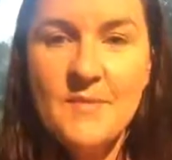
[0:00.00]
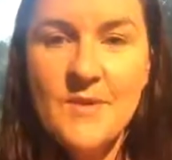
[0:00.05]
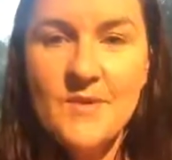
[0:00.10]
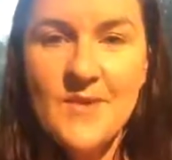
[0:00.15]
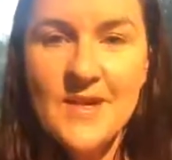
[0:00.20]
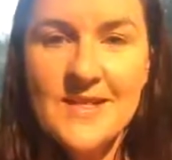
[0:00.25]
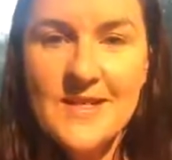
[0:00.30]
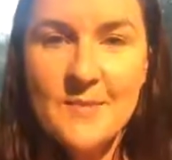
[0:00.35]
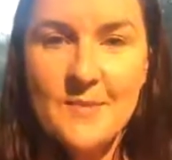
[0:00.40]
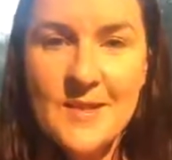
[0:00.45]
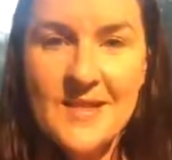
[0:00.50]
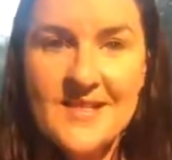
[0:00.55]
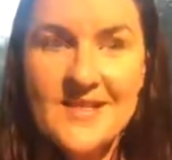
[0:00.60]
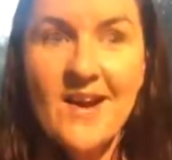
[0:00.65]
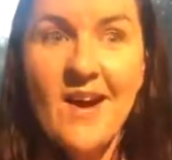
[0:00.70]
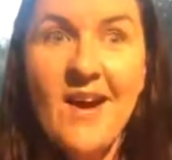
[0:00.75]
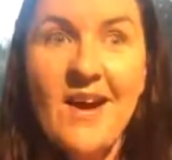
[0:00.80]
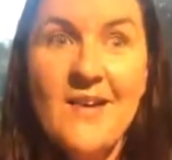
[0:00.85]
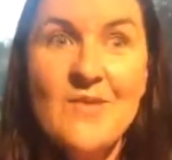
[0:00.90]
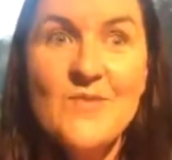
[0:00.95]
me recipes.
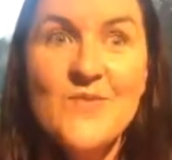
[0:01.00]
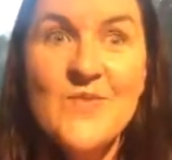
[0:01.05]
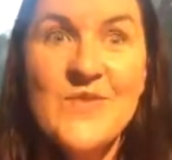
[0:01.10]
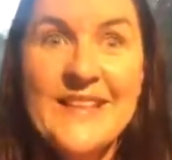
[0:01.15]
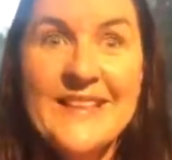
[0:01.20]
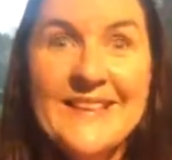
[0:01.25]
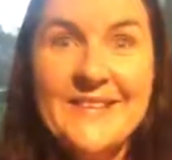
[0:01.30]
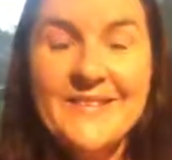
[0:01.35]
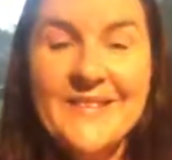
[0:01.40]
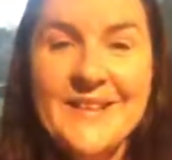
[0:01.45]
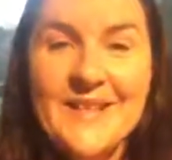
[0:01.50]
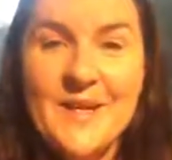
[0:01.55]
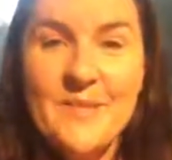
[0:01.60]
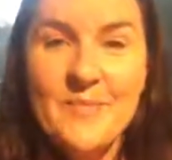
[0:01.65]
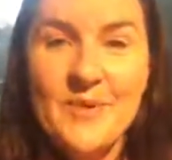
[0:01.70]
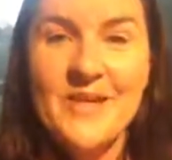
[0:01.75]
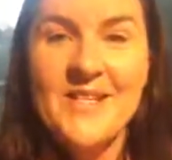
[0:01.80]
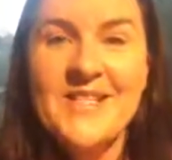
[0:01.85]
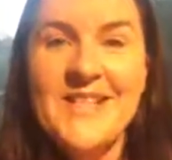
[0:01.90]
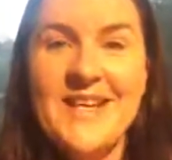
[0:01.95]
I really, really
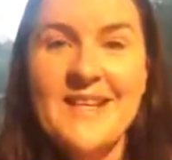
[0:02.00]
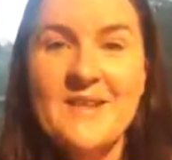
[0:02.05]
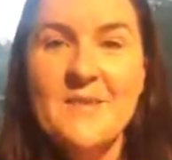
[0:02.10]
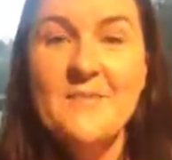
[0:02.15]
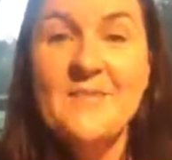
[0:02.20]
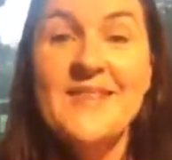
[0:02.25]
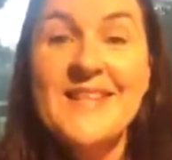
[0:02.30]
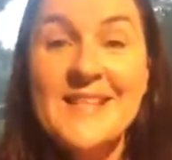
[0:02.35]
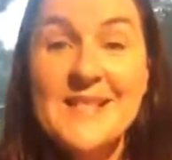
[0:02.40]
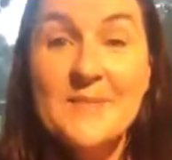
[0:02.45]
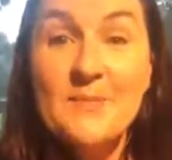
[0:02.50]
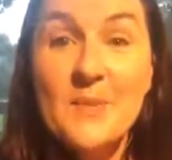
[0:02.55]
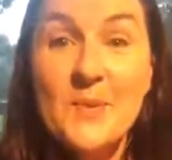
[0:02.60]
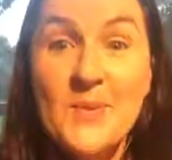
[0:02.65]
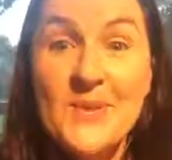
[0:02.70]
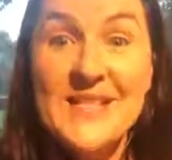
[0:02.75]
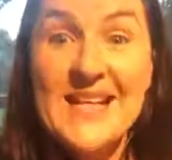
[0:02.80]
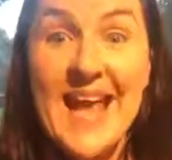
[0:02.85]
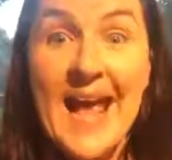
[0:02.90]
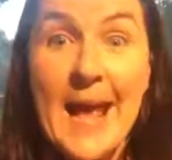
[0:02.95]
appreciate them. This
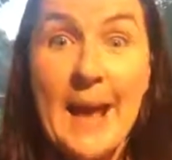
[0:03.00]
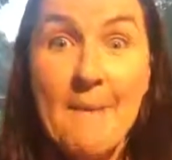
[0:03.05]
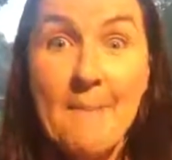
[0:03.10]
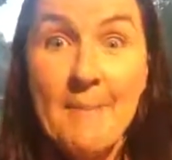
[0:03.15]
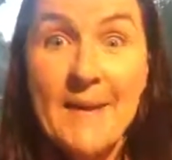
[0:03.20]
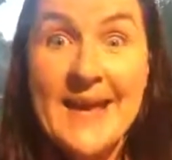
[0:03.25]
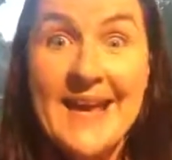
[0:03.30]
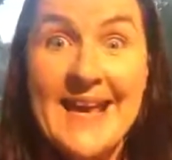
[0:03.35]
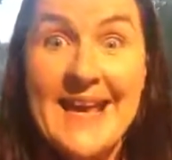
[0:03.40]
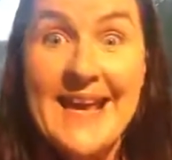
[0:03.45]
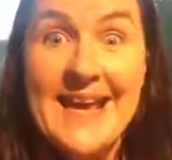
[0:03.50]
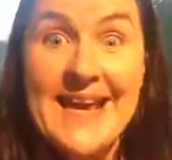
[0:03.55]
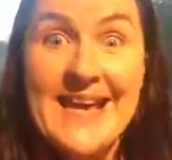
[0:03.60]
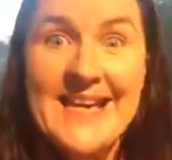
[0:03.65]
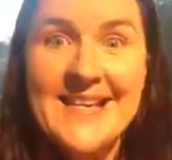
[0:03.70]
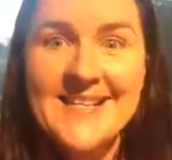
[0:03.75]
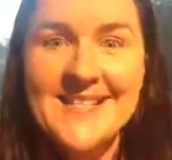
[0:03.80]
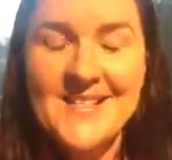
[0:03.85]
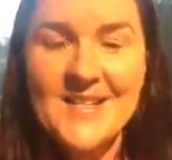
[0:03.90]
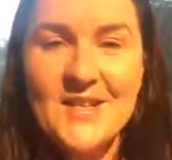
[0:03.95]
book's epic.
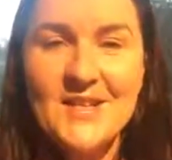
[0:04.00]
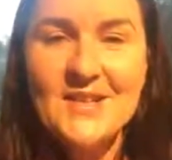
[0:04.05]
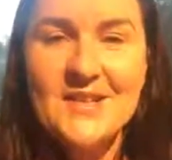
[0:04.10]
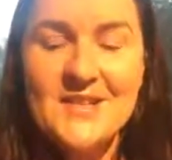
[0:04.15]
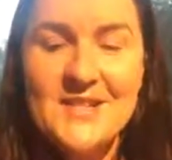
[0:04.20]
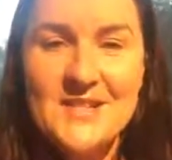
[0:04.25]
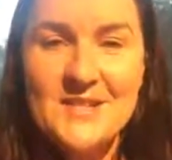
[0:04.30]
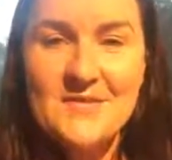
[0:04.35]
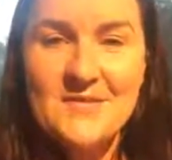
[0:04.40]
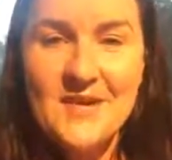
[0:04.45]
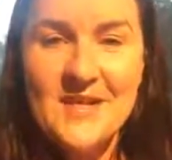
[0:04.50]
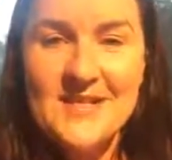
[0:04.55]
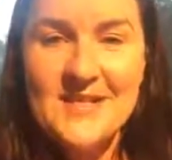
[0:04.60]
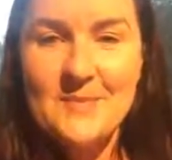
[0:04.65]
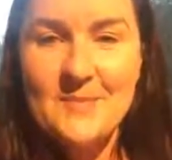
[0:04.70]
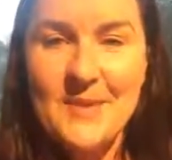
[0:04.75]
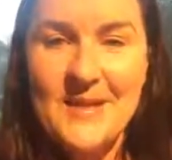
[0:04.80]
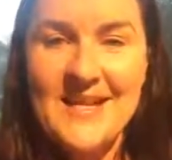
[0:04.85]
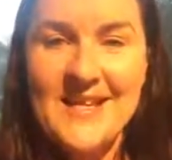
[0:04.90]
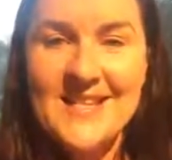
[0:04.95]
It's got lots of
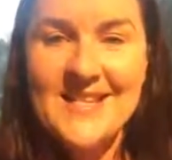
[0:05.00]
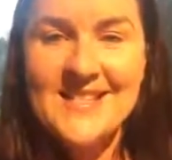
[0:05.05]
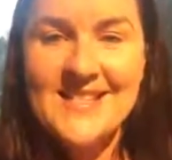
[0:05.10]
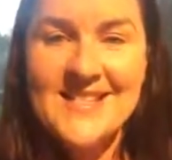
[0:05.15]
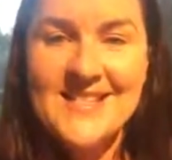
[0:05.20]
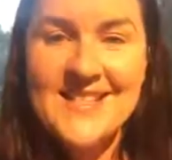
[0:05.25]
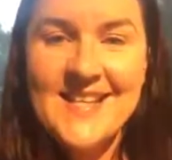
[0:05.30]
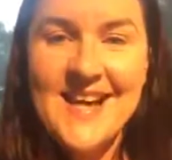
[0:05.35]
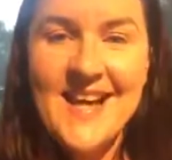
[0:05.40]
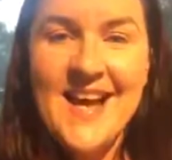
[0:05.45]
recipes.